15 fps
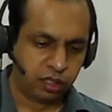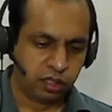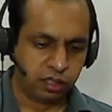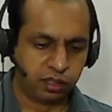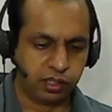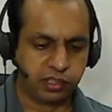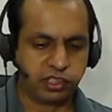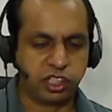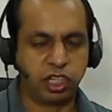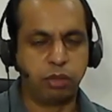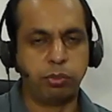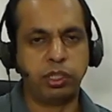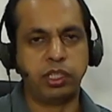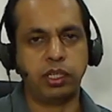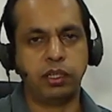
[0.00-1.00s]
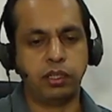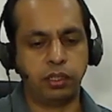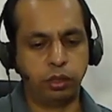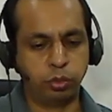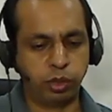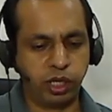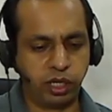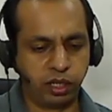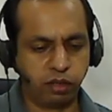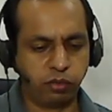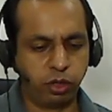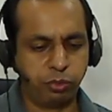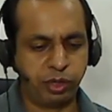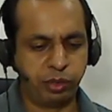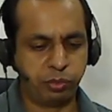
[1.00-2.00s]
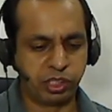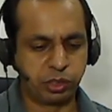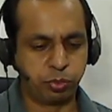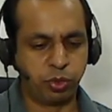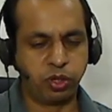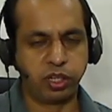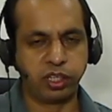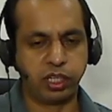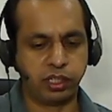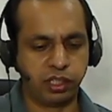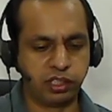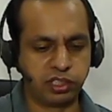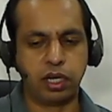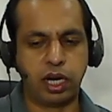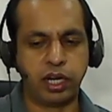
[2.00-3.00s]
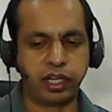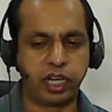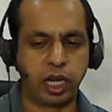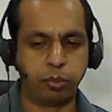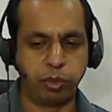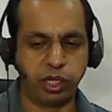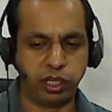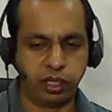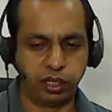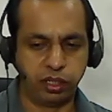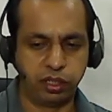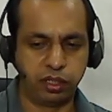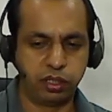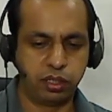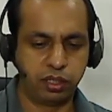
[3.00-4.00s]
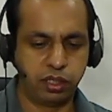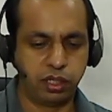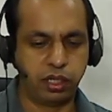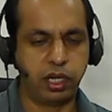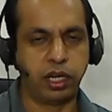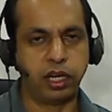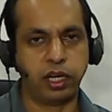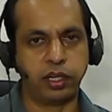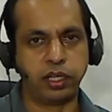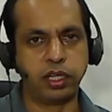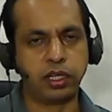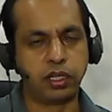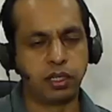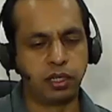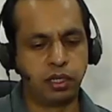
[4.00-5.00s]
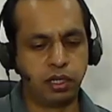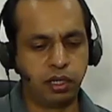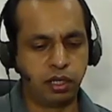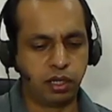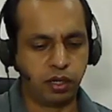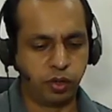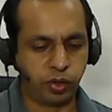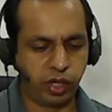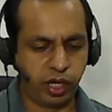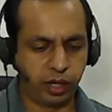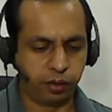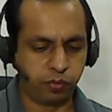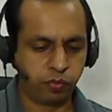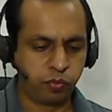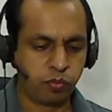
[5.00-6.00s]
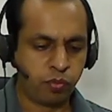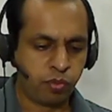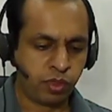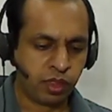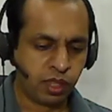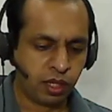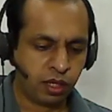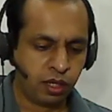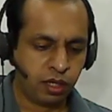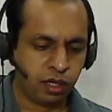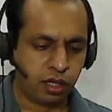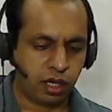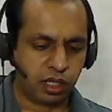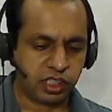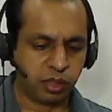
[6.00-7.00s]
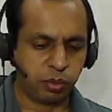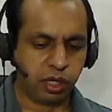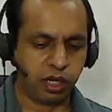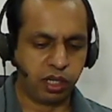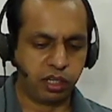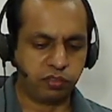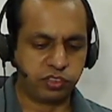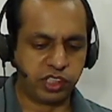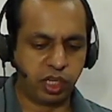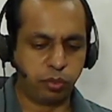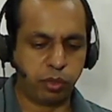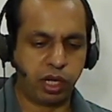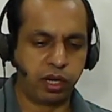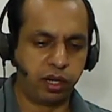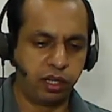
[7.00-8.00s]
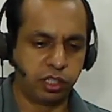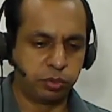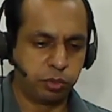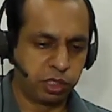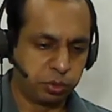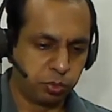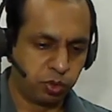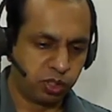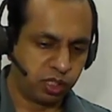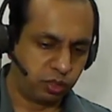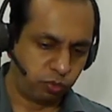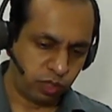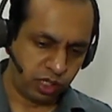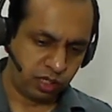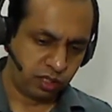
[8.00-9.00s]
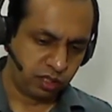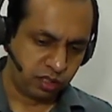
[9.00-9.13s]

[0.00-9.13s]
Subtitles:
this term in the numerator will be much smaller than this and can be neglected, okay. And similarly, if GM RL is much more than 1,